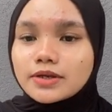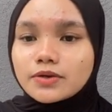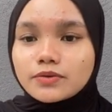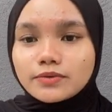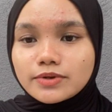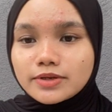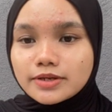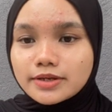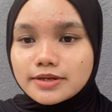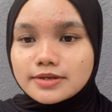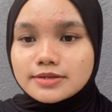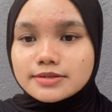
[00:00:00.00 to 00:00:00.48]

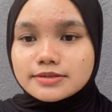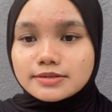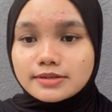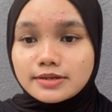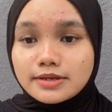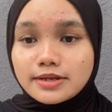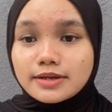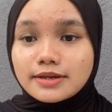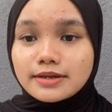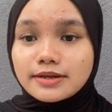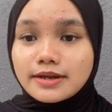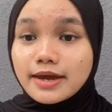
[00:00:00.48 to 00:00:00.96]
ringgit.
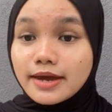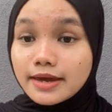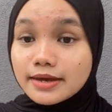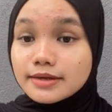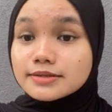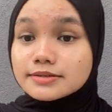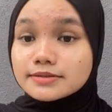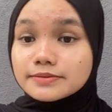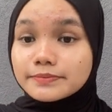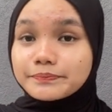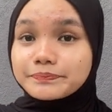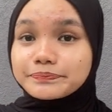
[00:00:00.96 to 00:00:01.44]

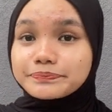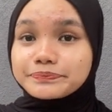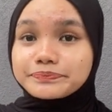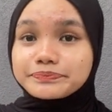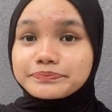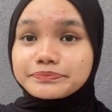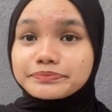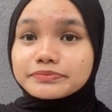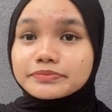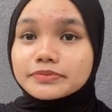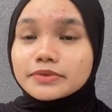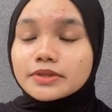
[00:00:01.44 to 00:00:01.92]
Next,
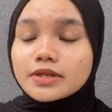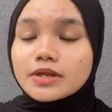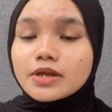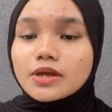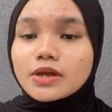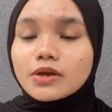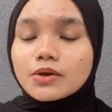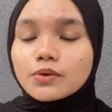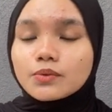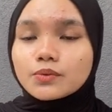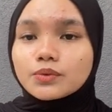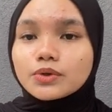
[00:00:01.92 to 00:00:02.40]

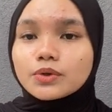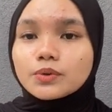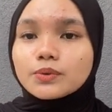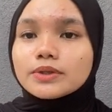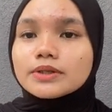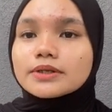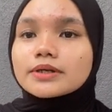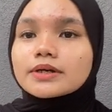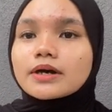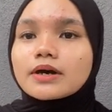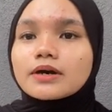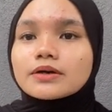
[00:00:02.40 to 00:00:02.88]
we
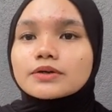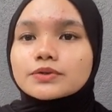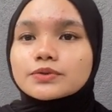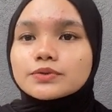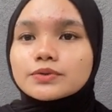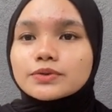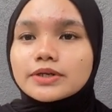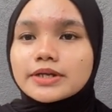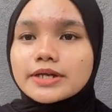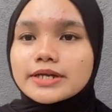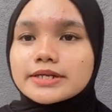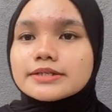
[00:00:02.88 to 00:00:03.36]
will
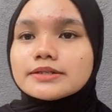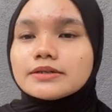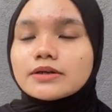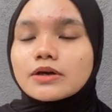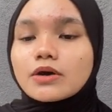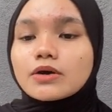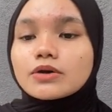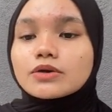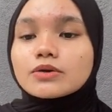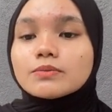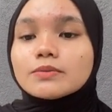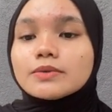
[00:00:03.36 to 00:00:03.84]
calculate
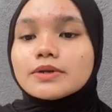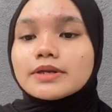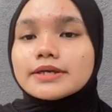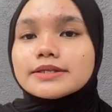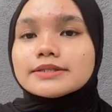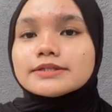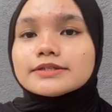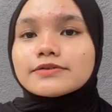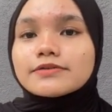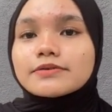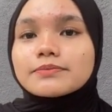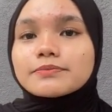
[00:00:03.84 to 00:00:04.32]
the
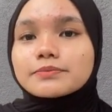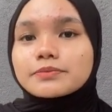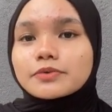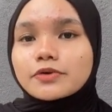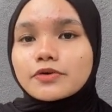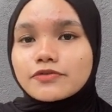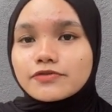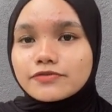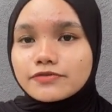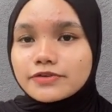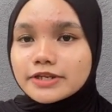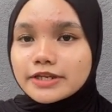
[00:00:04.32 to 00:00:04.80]
accumulated
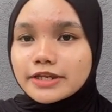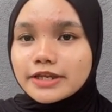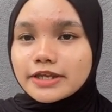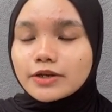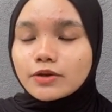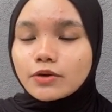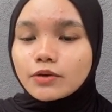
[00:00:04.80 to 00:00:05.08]
profit in